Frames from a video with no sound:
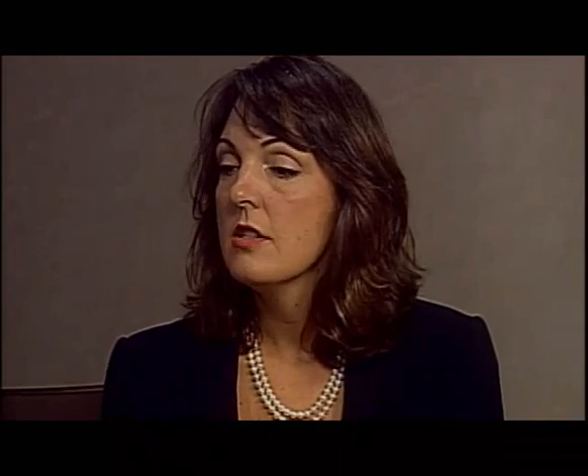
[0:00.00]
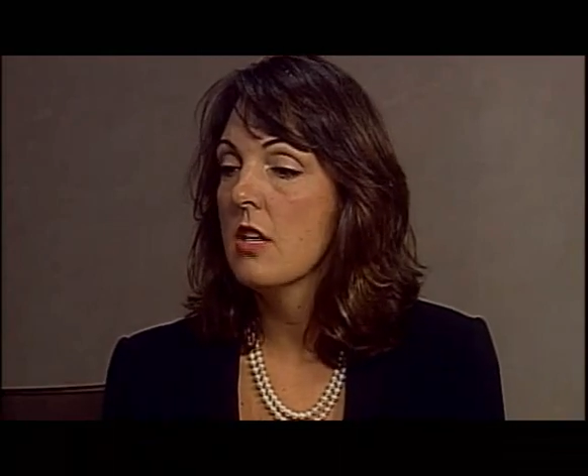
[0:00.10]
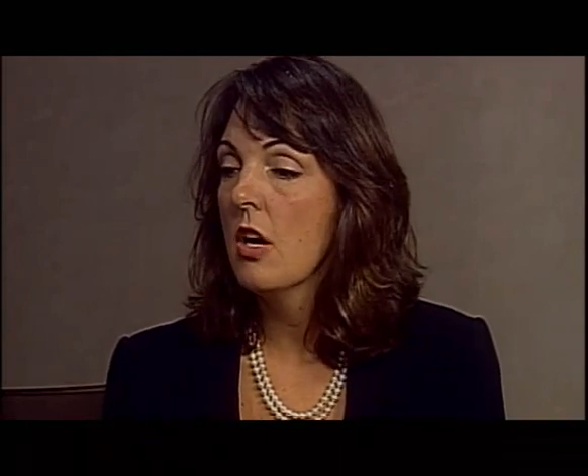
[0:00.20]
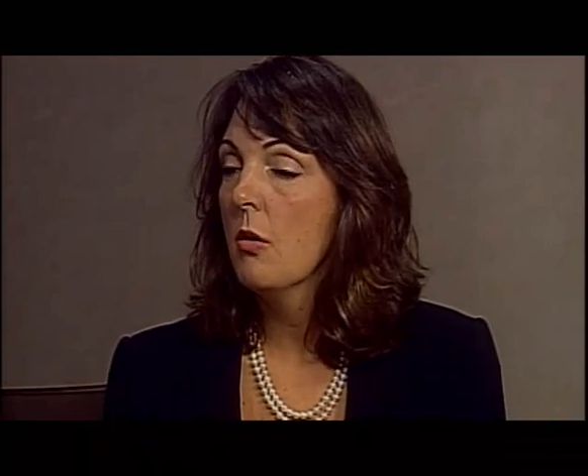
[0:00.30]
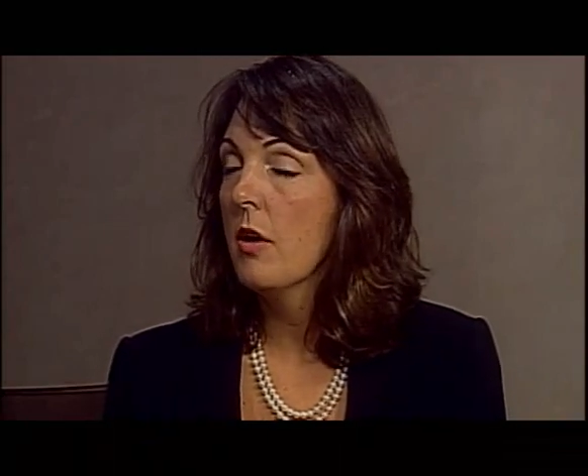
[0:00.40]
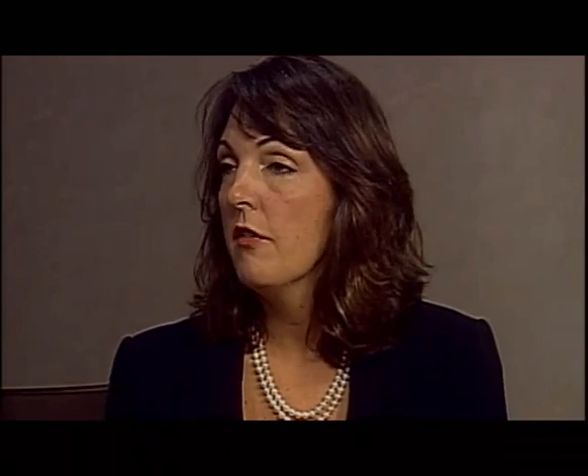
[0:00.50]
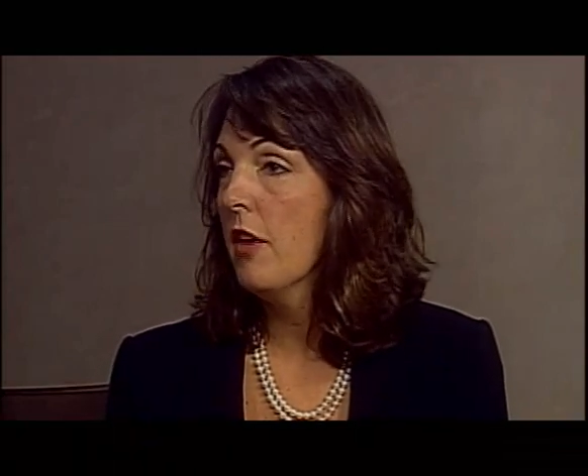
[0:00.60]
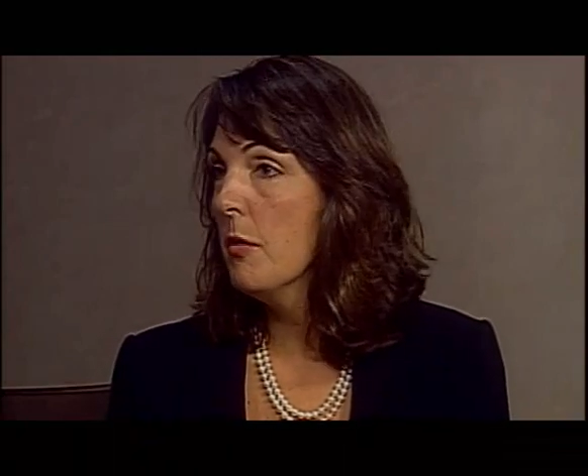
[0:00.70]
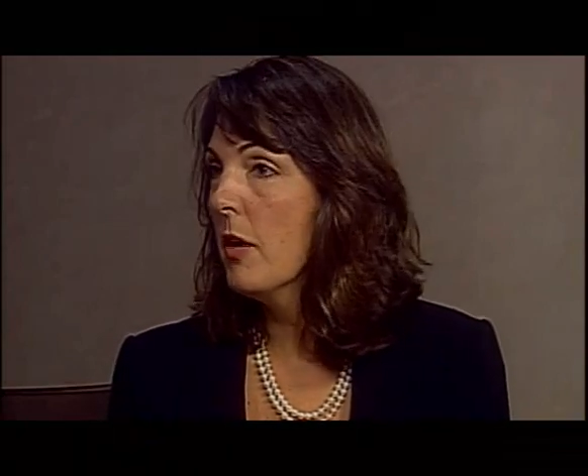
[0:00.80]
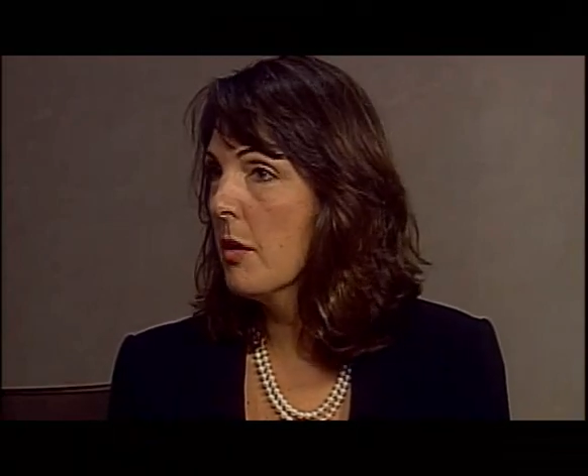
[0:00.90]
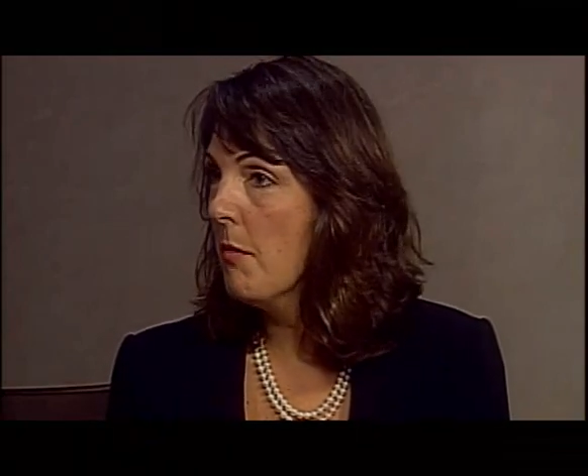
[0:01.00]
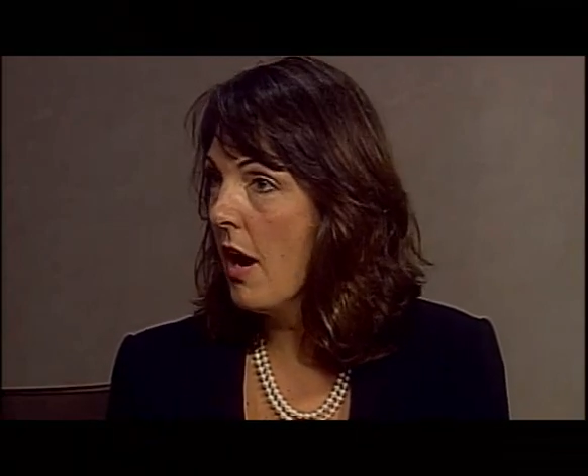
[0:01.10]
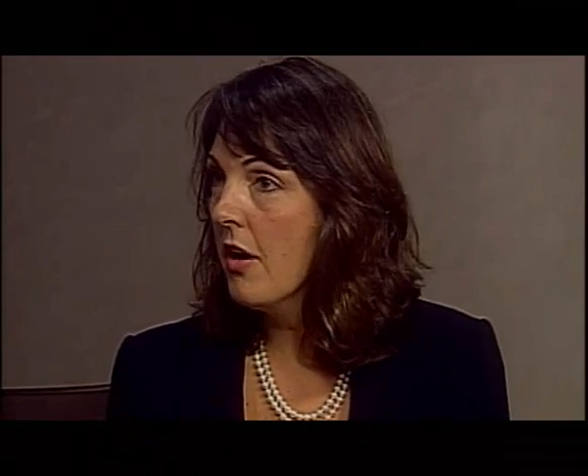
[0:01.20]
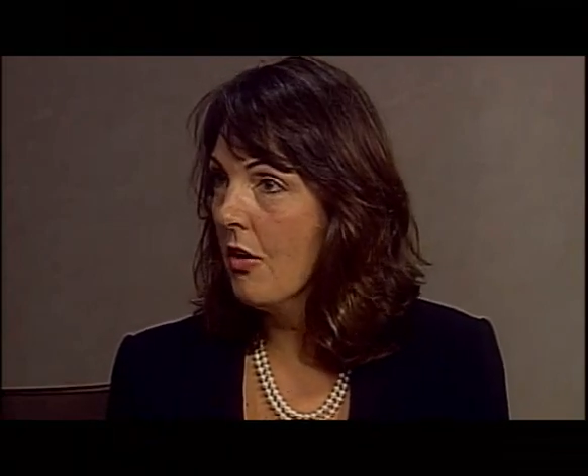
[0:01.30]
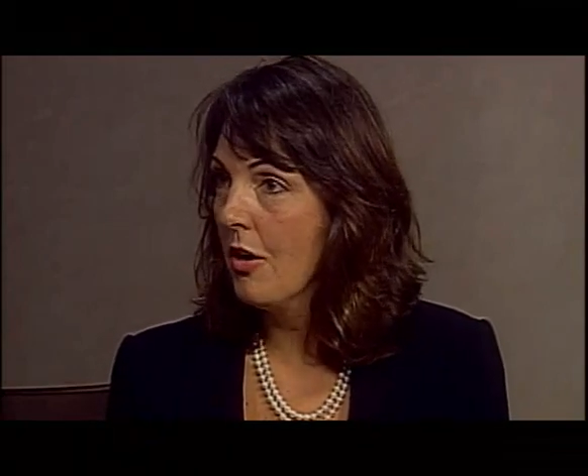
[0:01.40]
So if I break
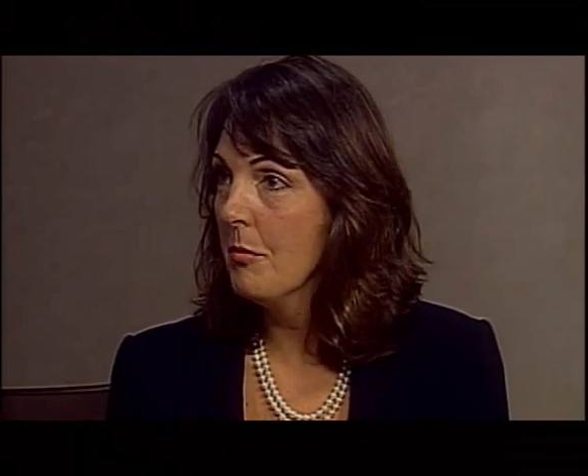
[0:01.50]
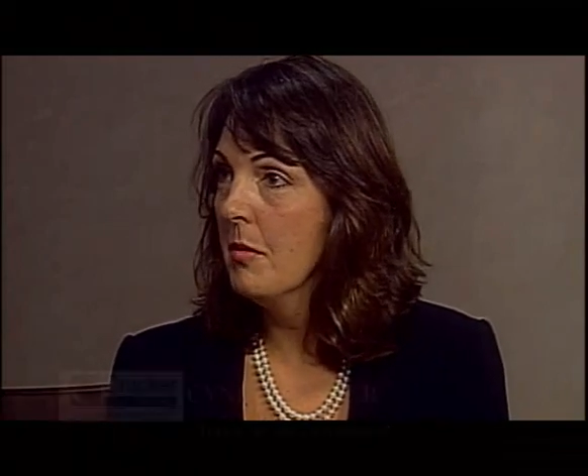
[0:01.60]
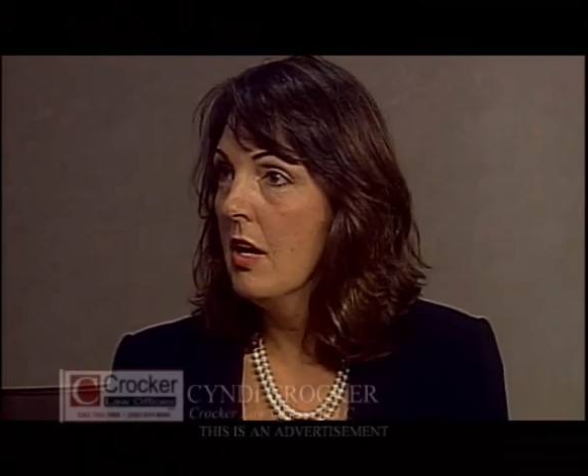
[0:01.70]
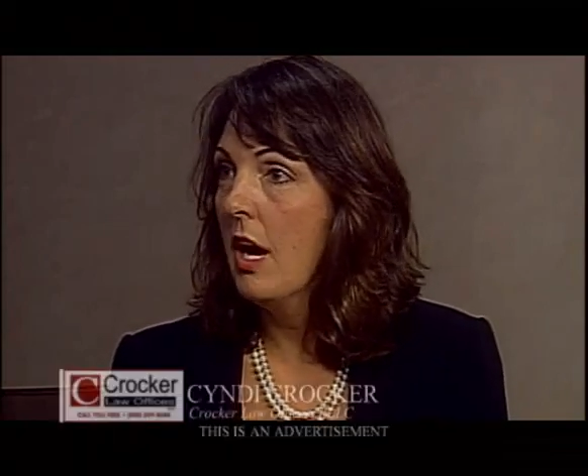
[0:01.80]
my arm,